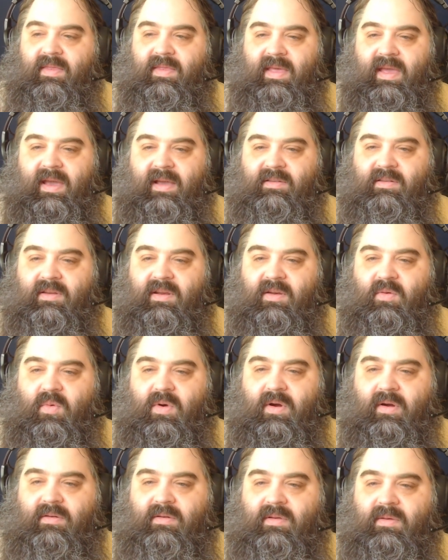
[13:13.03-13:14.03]
The accident
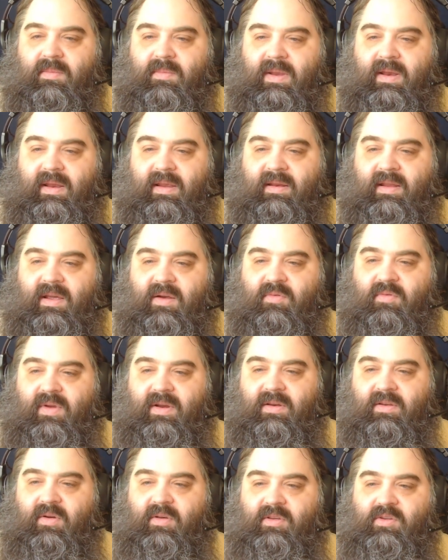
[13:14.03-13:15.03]
worked, meaning now
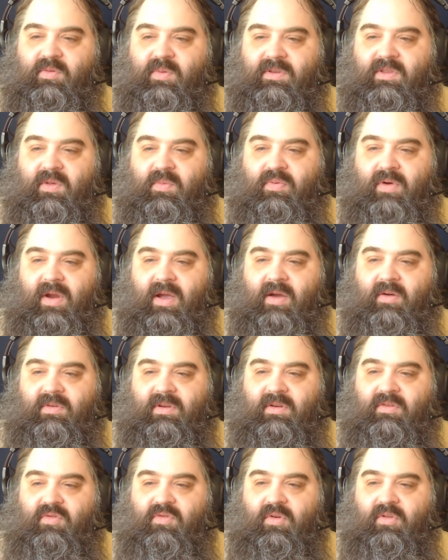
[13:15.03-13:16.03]
Red Ghost was the proud
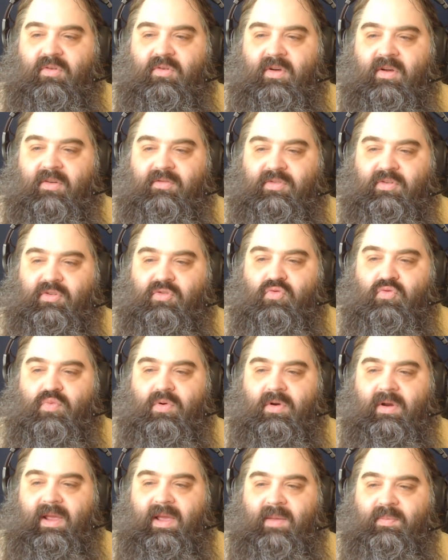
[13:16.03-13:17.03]
controller of
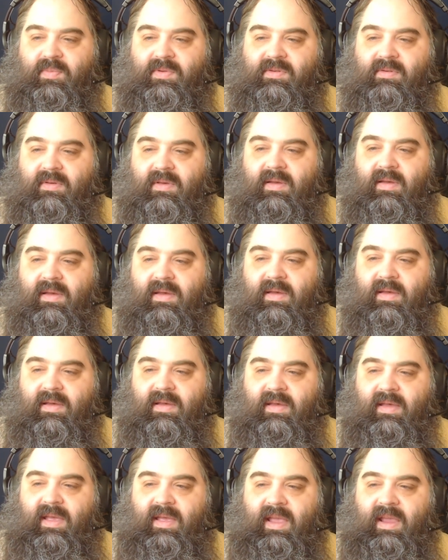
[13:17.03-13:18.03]
super apes.
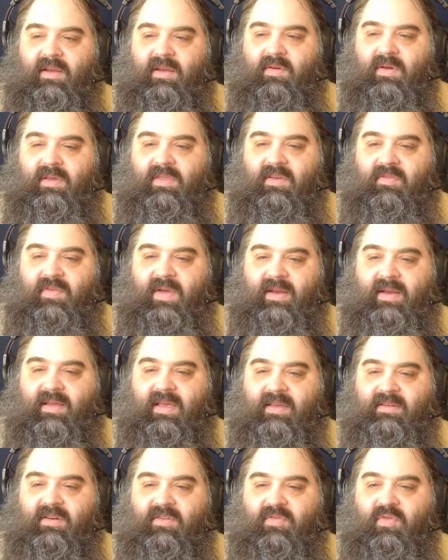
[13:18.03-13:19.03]
He annoyed the
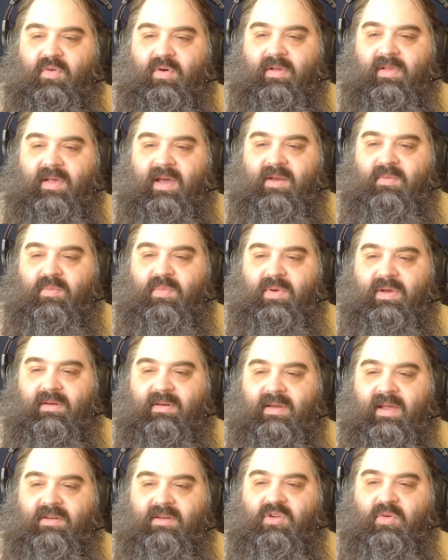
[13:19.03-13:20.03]
Fantastic Four a lot, but
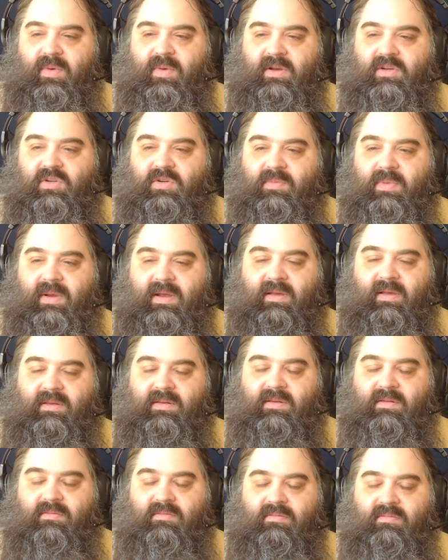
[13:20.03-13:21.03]
not too much,
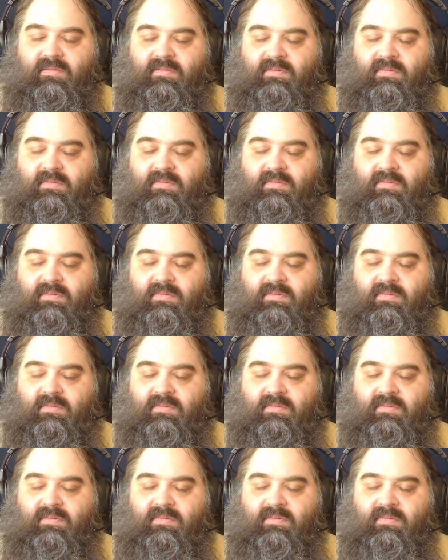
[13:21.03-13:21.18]
because,